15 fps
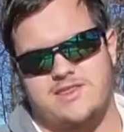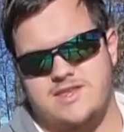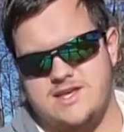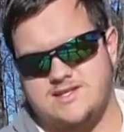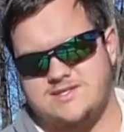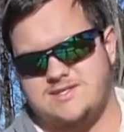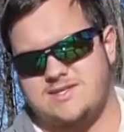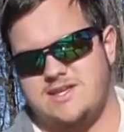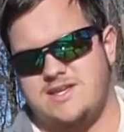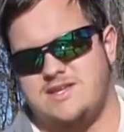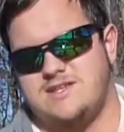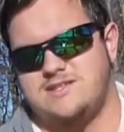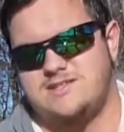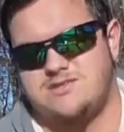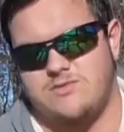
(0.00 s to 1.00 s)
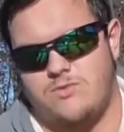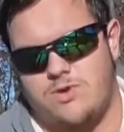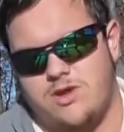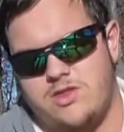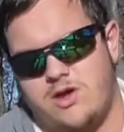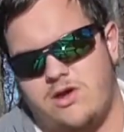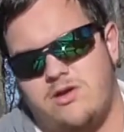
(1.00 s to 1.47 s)
this is
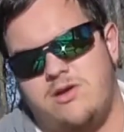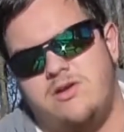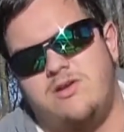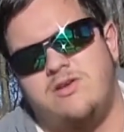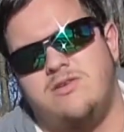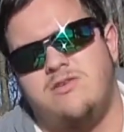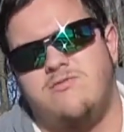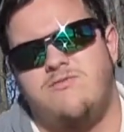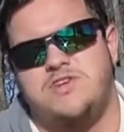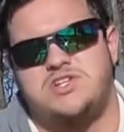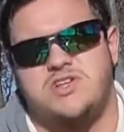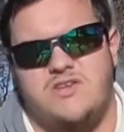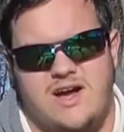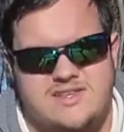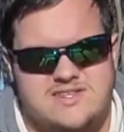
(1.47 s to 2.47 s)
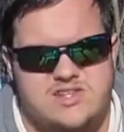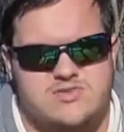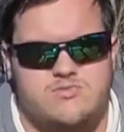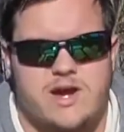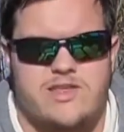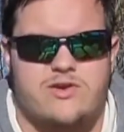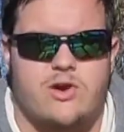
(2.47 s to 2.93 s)
one of the fishing lines that's
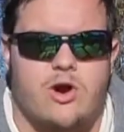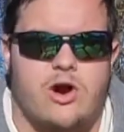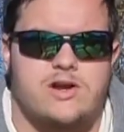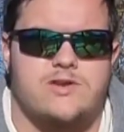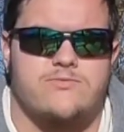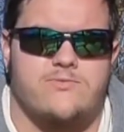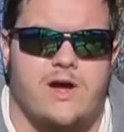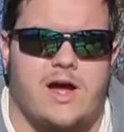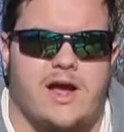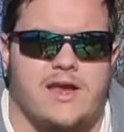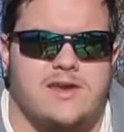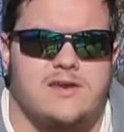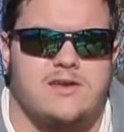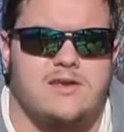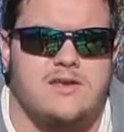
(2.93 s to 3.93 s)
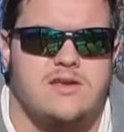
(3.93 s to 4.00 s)
rather hard to find,